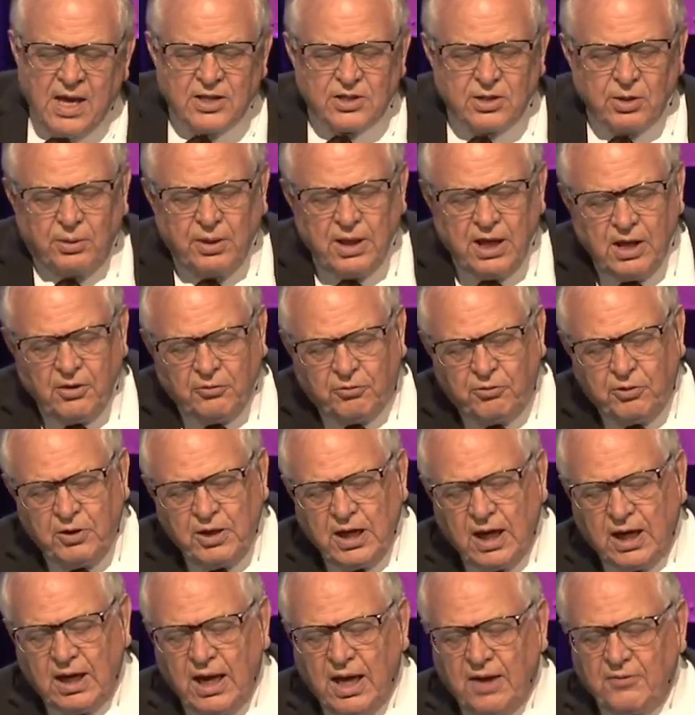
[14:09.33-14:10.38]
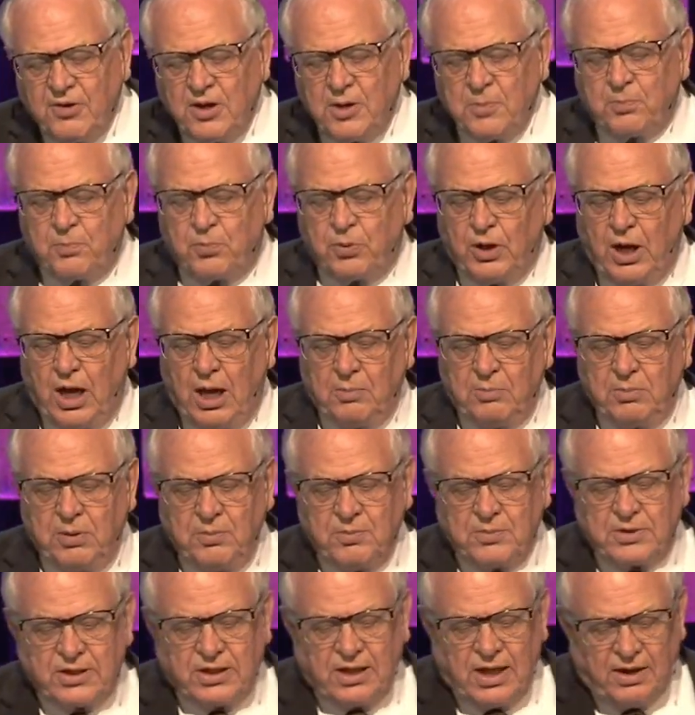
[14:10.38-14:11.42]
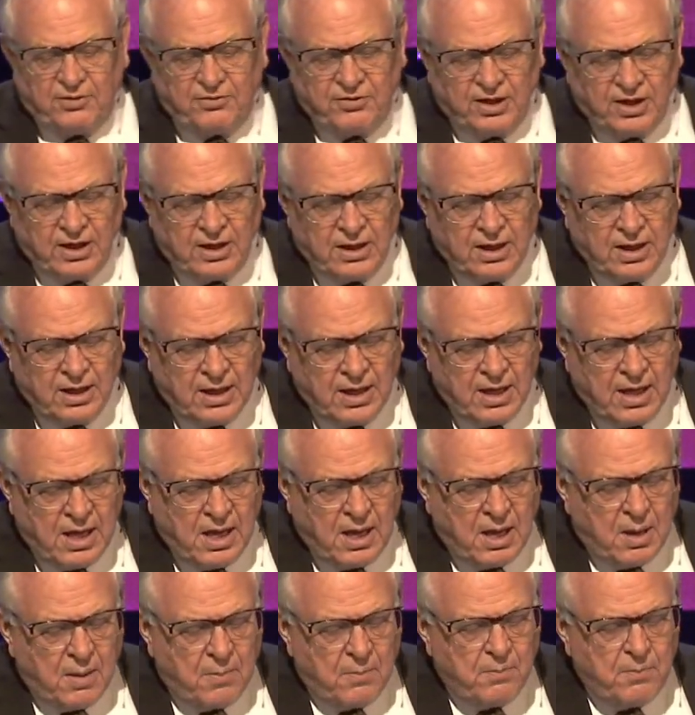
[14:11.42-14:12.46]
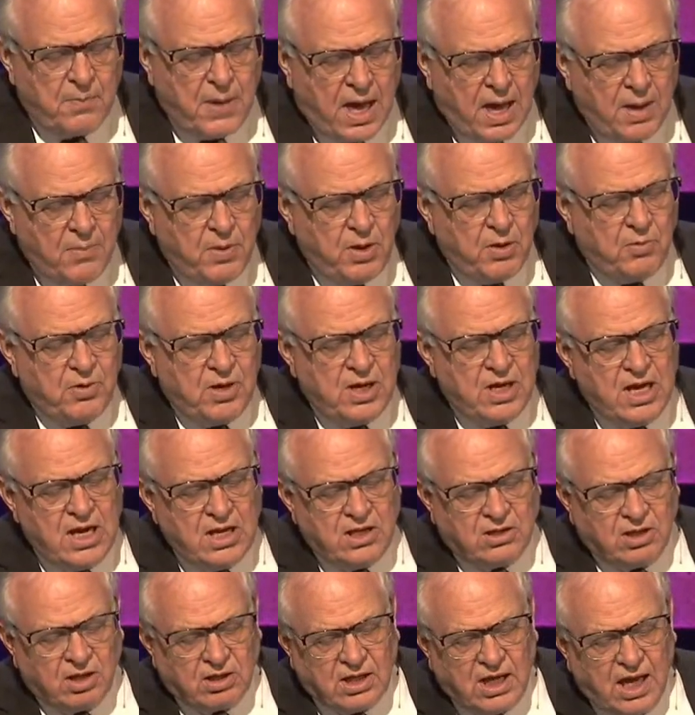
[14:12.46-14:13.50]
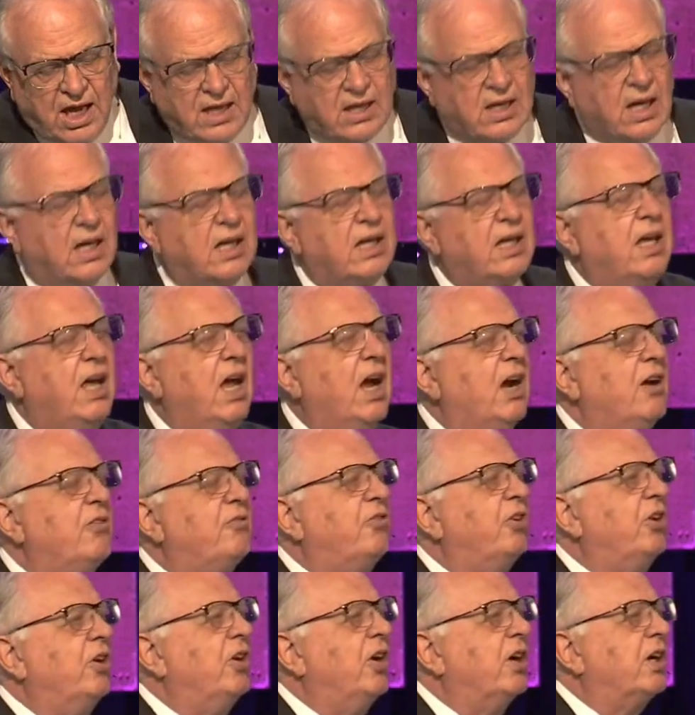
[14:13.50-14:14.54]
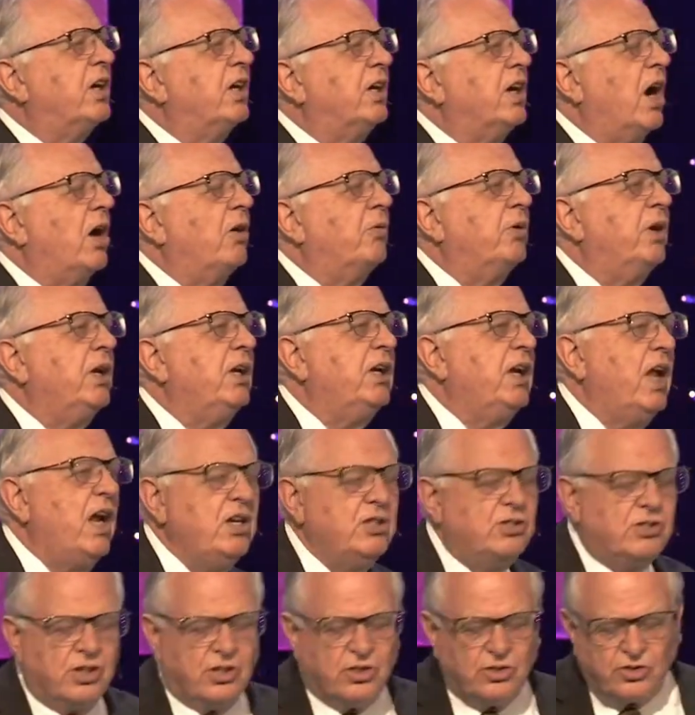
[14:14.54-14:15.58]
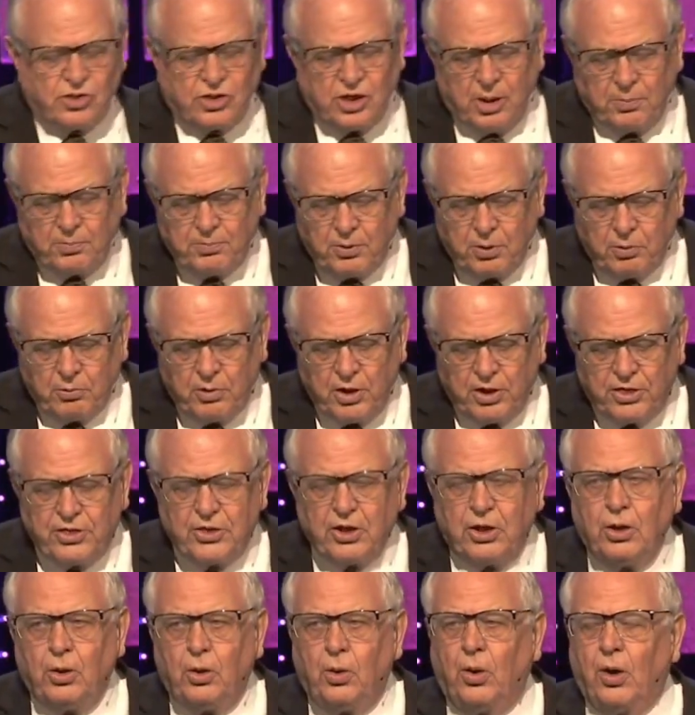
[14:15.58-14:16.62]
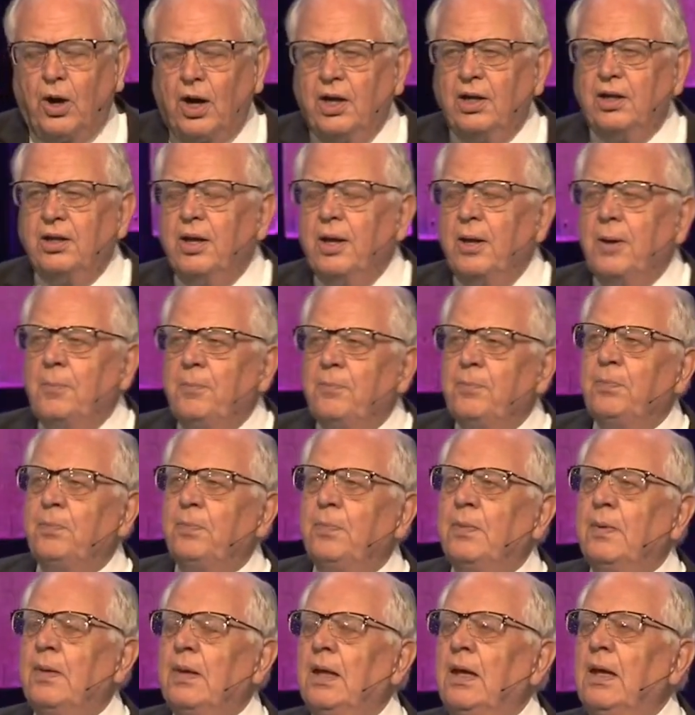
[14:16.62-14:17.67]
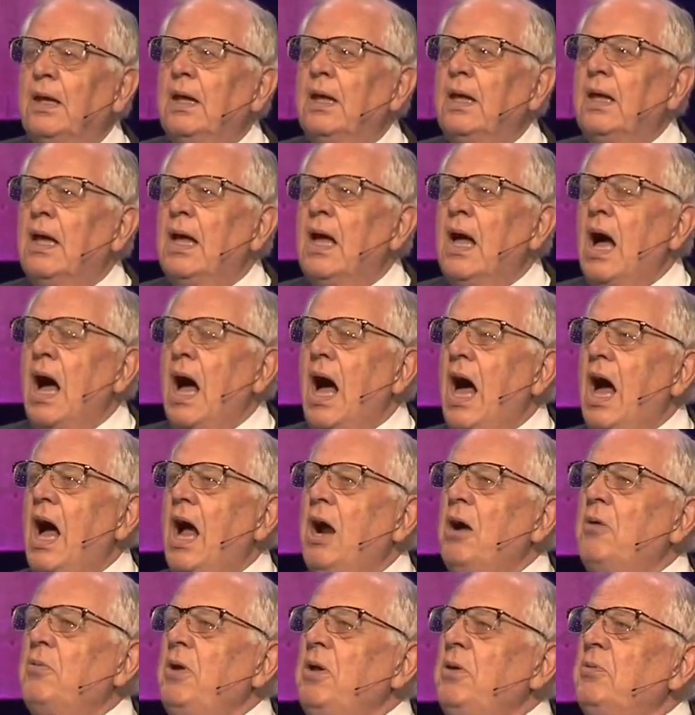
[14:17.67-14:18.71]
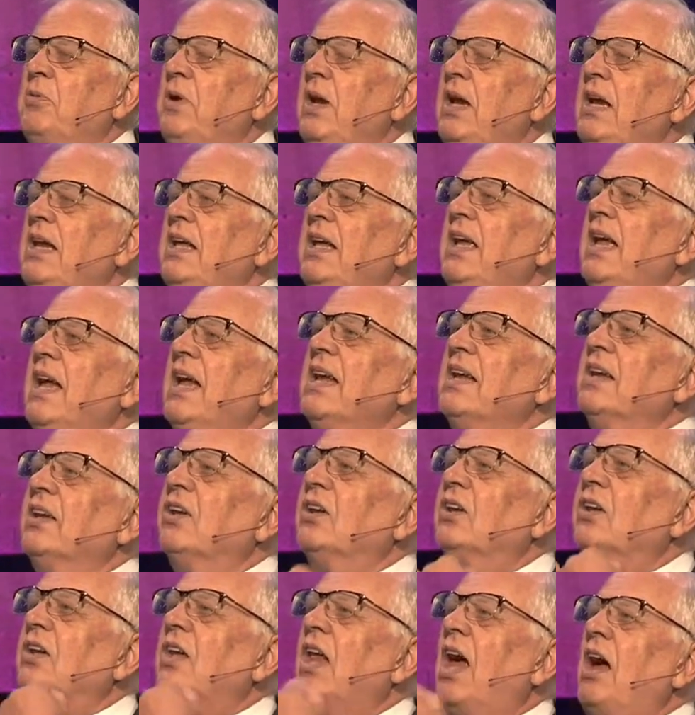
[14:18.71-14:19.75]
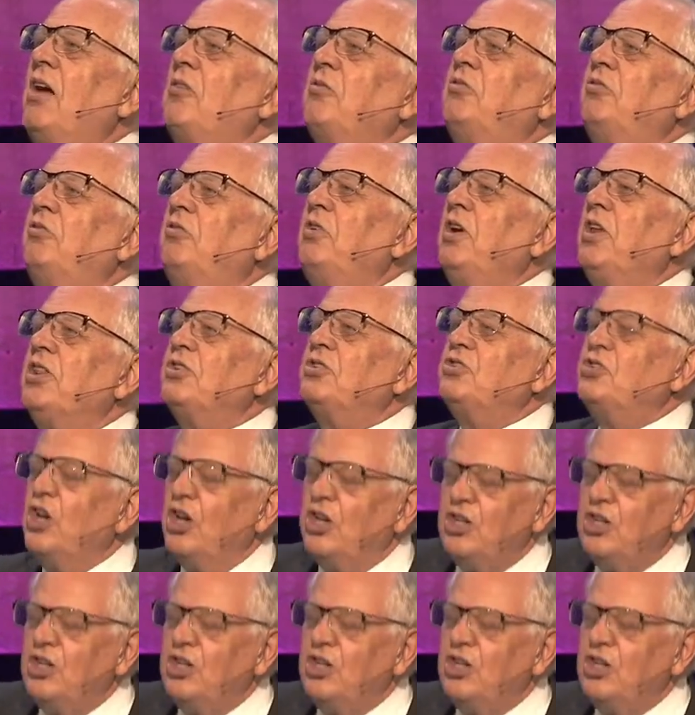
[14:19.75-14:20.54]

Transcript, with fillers: So if we are having problems loving, maybe we need to take a careful look at our relationship with the Lord. Are we really in love with